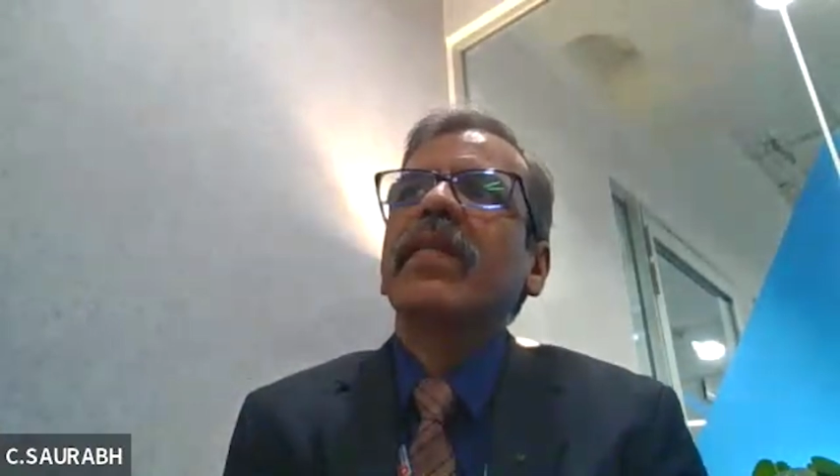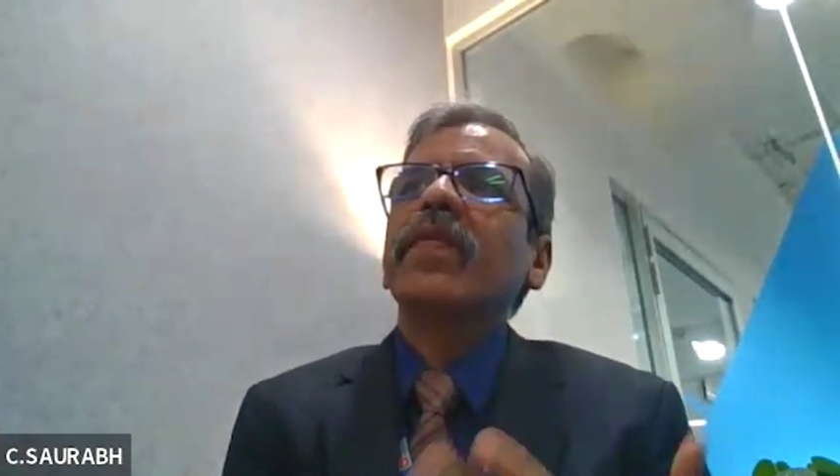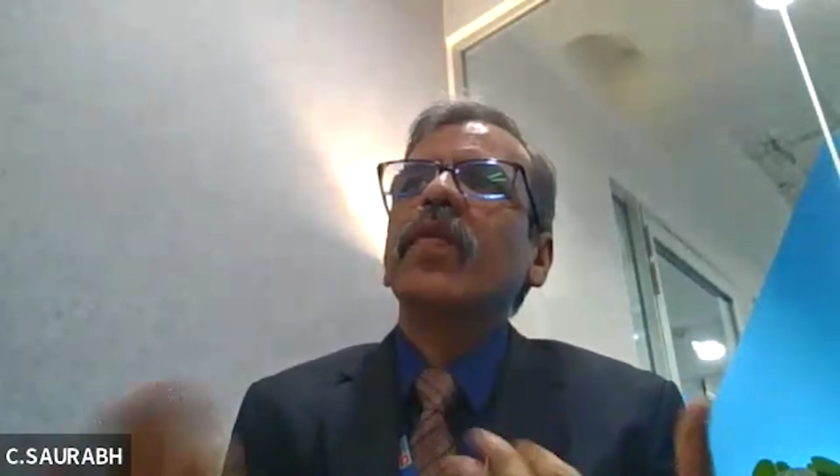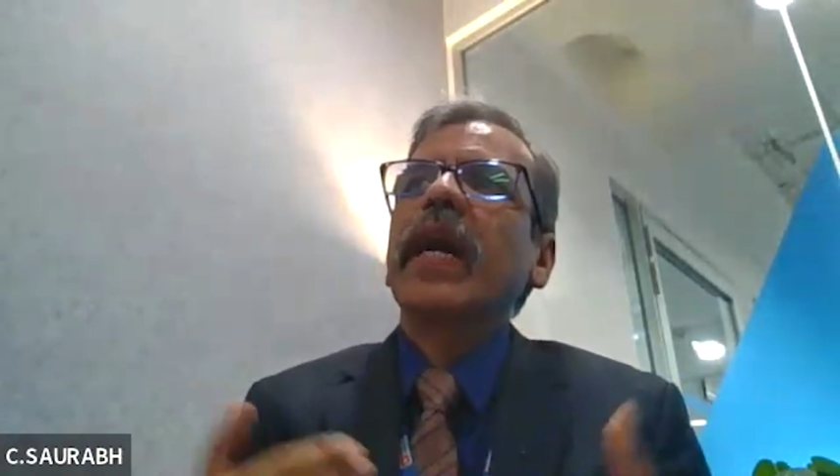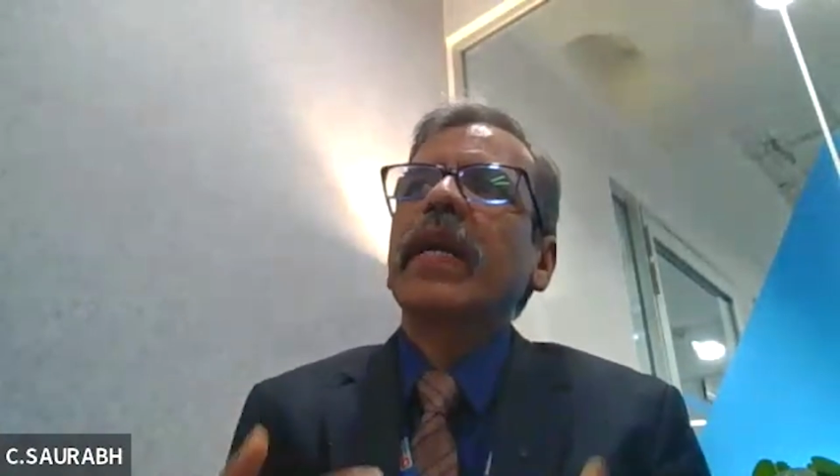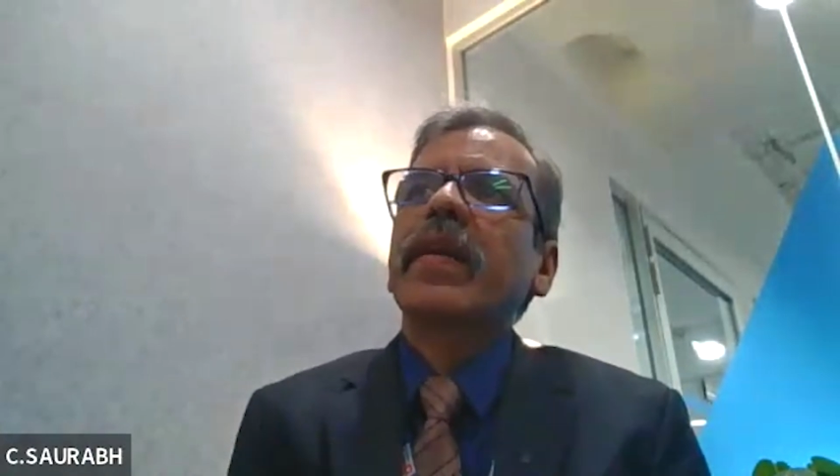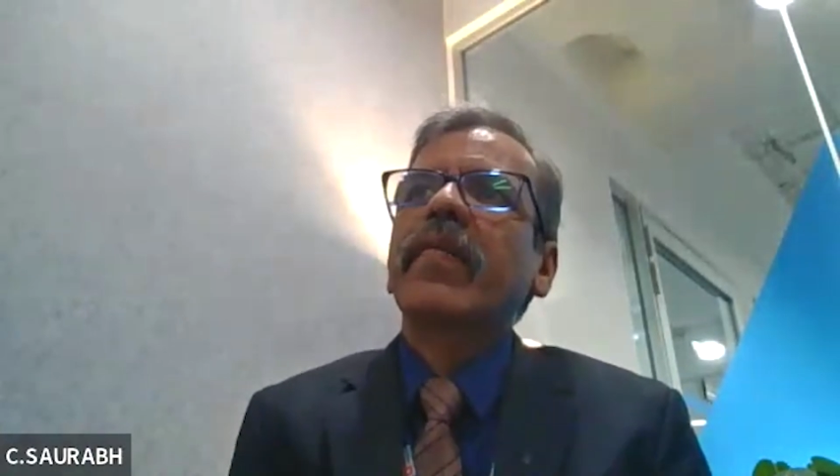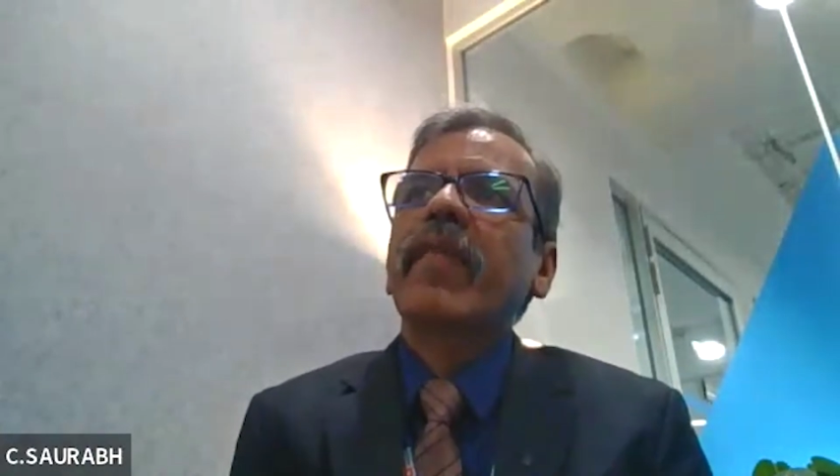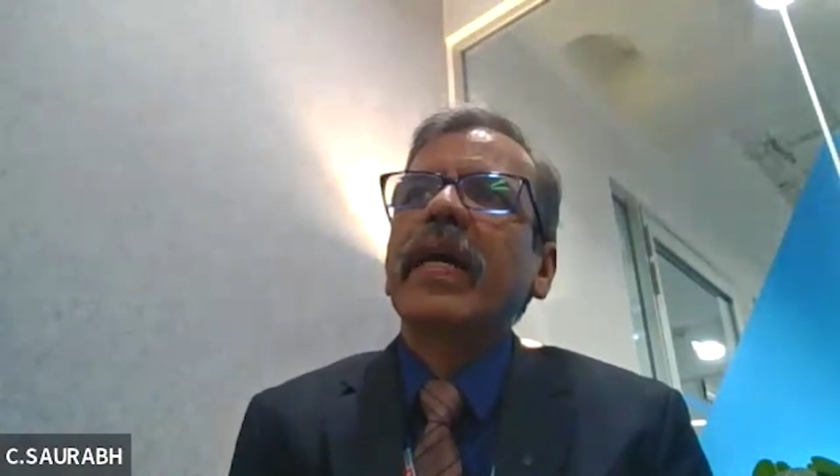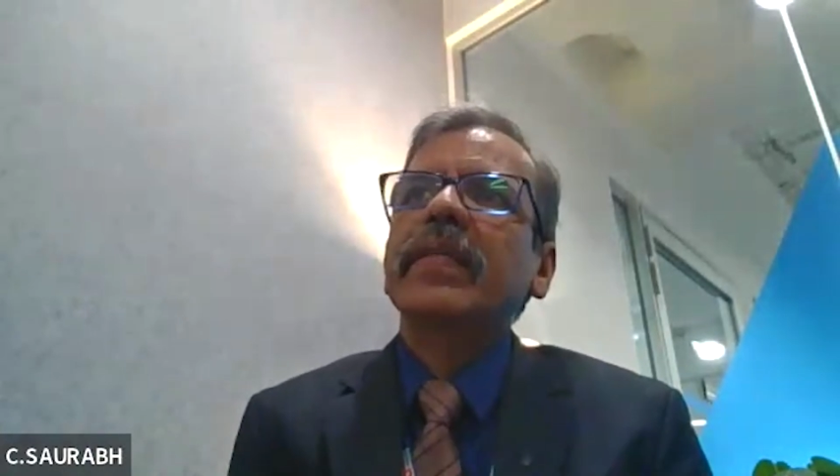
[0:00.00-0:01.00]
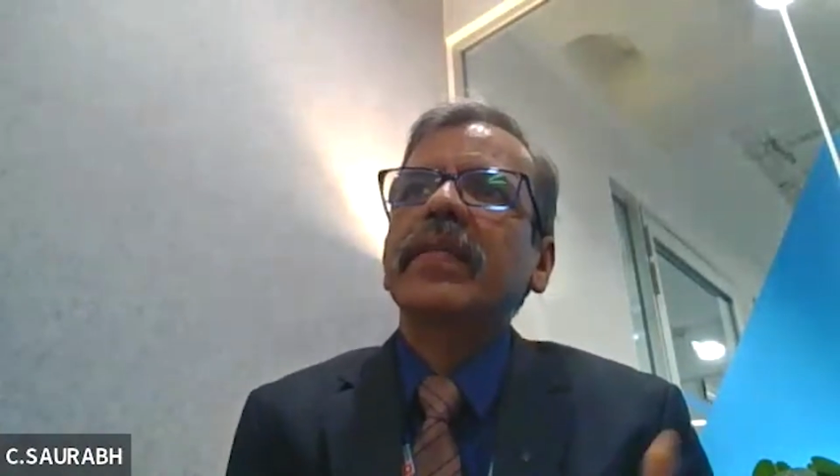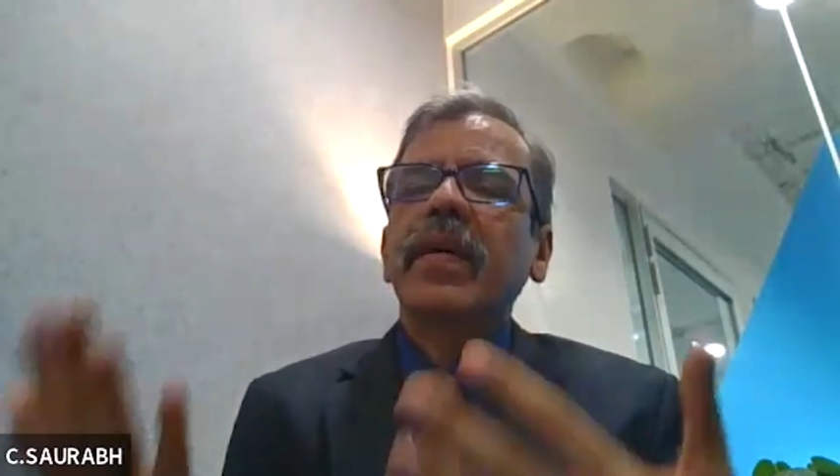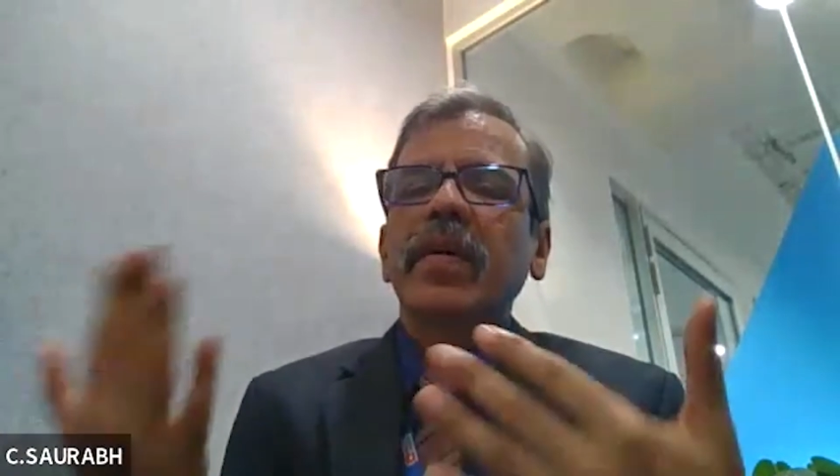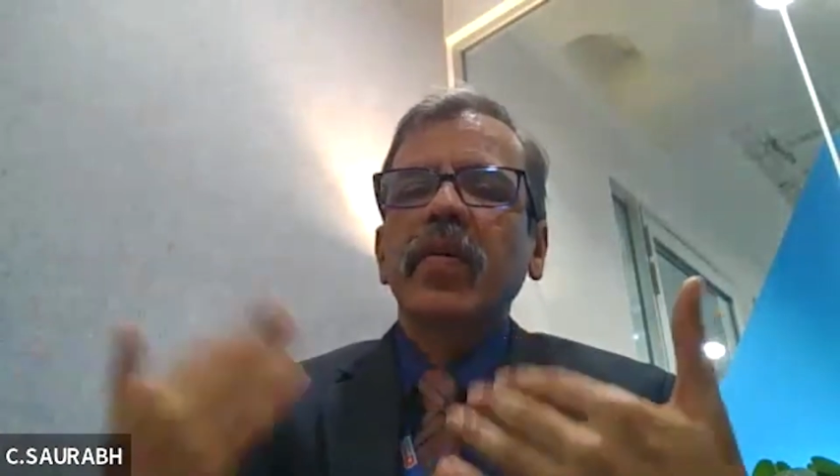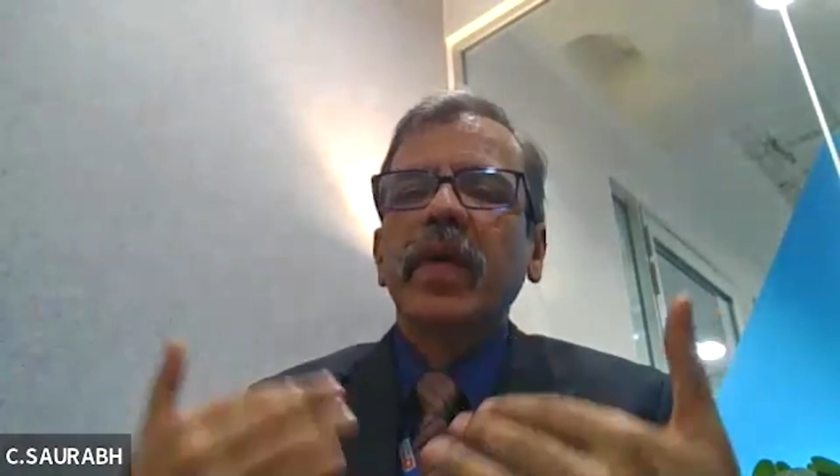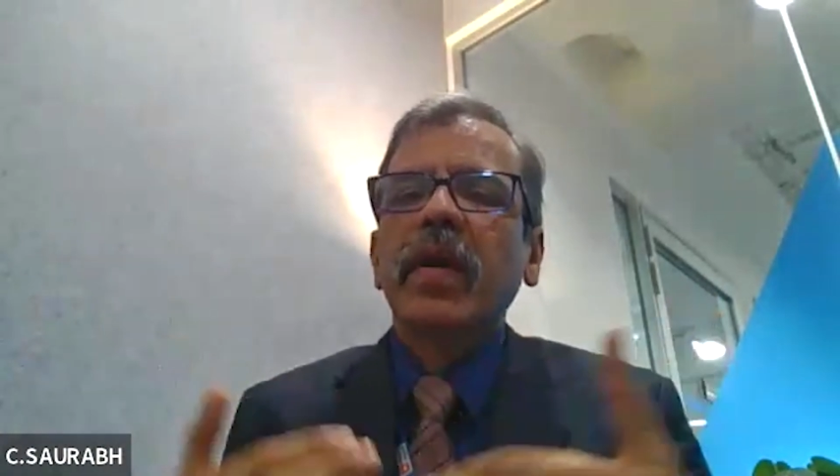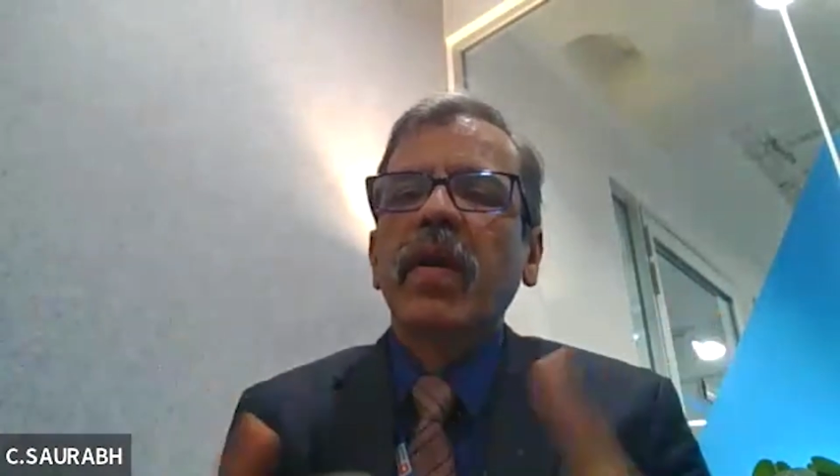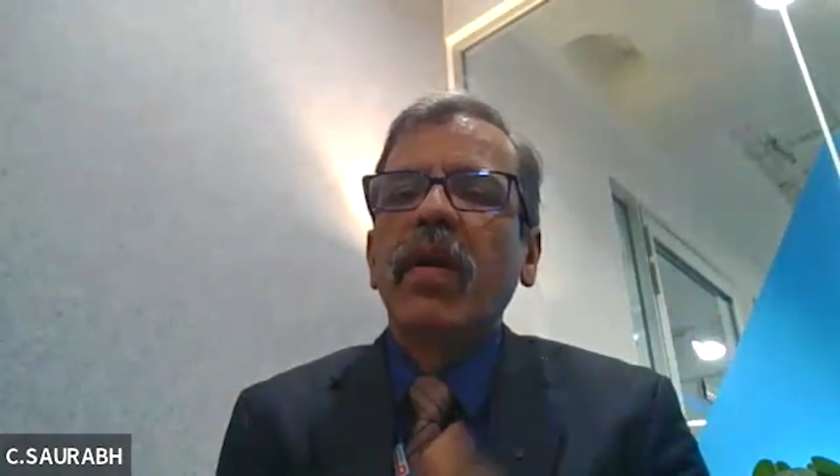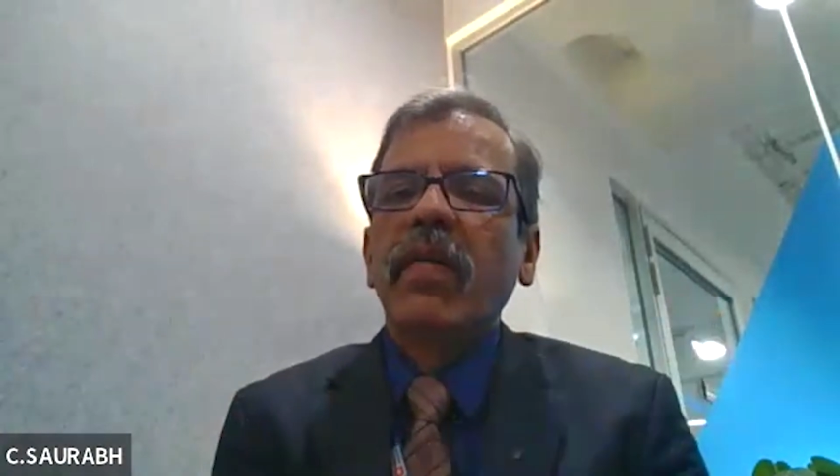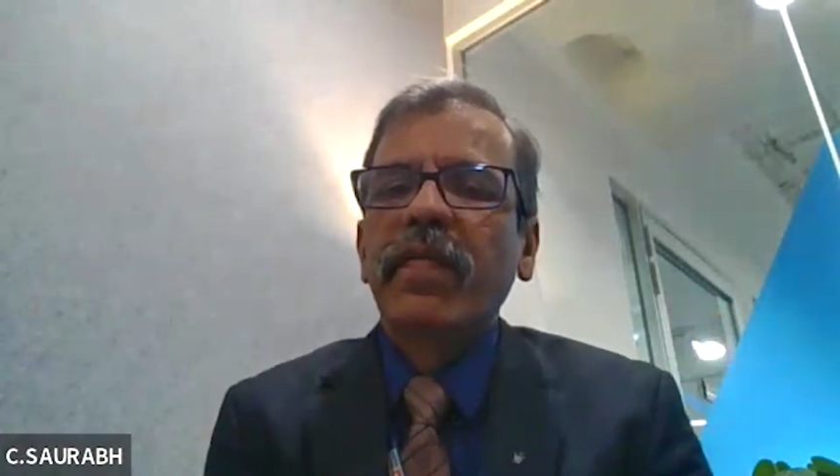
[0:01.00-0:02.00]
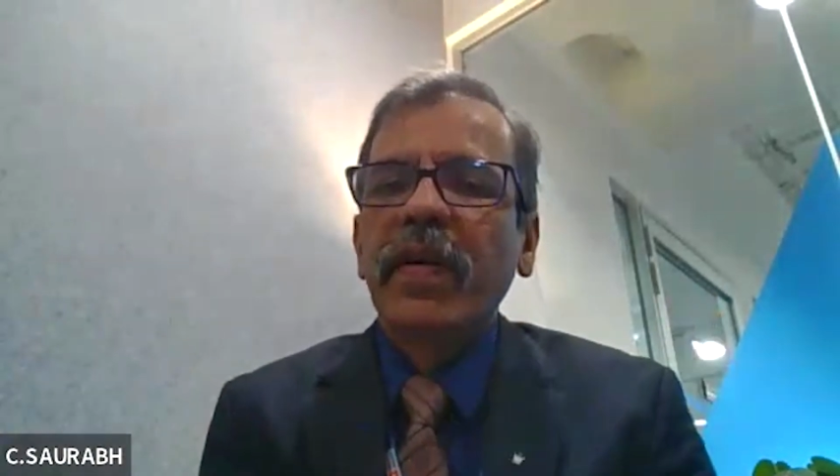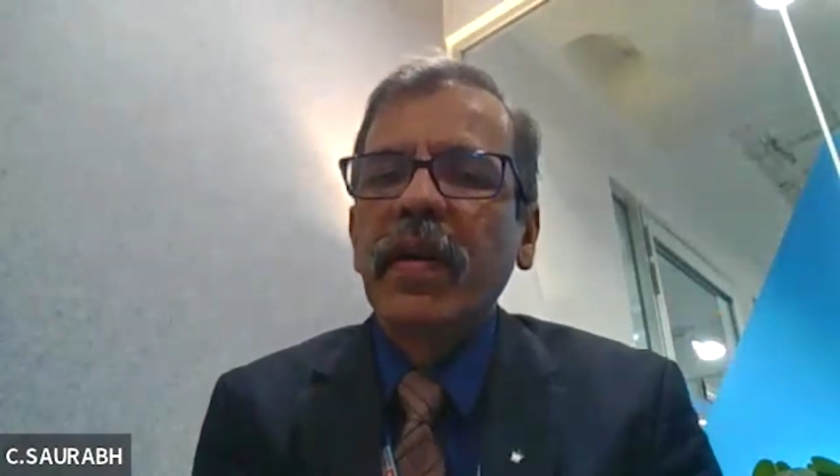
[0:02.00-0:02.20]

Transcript: you get interest, you get a lot of